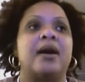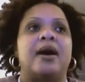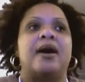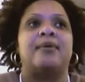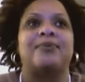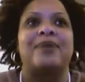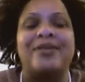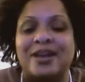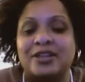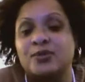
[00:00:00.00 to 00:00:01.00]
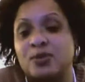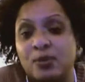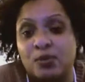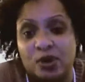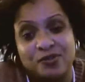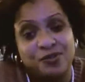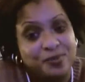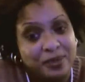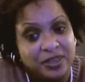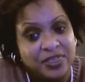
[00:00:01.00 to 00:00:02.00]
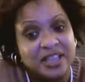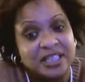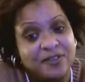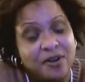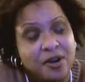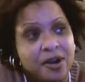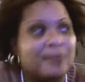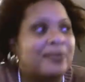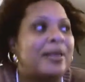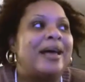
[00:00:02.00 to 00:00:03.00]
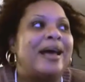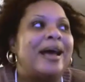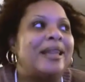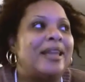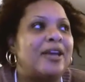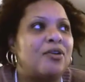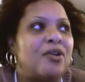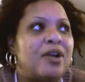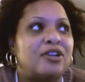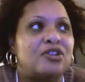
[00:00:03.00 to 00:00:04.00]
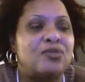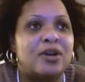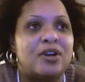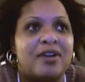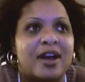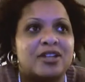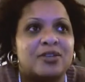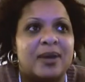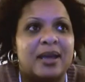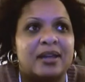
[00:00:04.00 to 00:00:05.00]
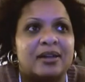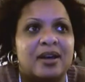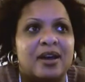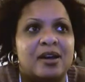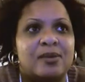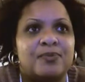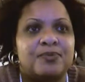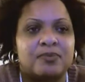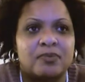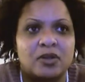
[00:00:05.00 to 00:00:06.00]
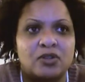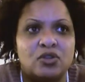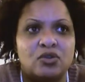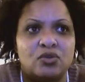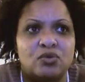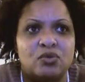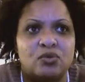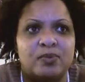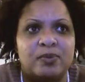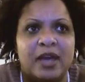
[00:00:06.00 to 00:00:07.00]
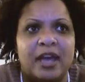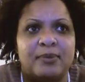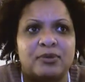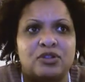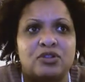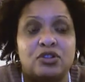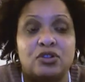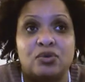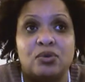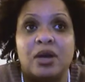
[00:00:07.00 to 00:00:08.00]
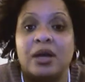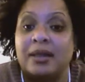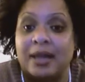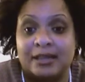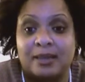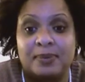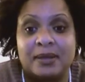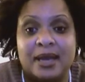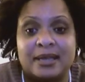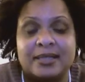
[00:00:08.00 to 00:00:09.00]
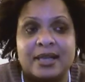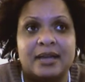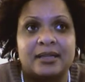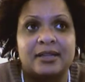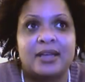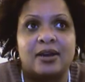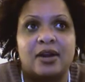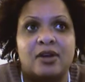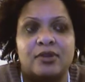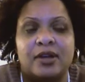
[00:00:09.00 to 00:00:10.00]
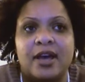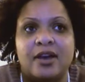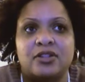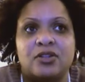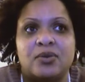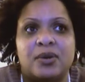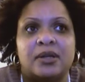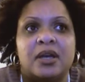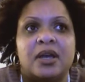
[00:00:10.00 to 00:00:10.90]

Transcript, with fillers: Um, and that's what's been working for me thus far. Later on, I do want to graduate um, to be able to do like that PX90 that um, Raquel's doing.